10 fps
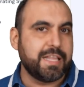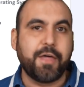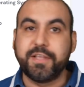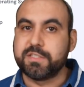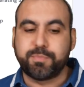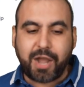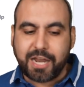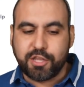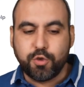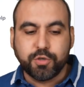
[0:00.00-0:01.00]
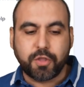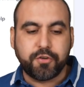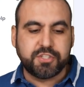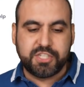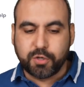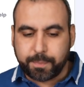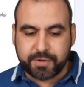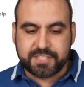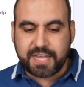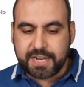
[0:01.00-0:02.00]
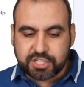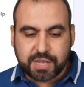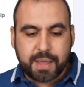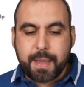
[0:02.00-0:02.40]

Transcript: Now this is brand new, so there's zero percentage.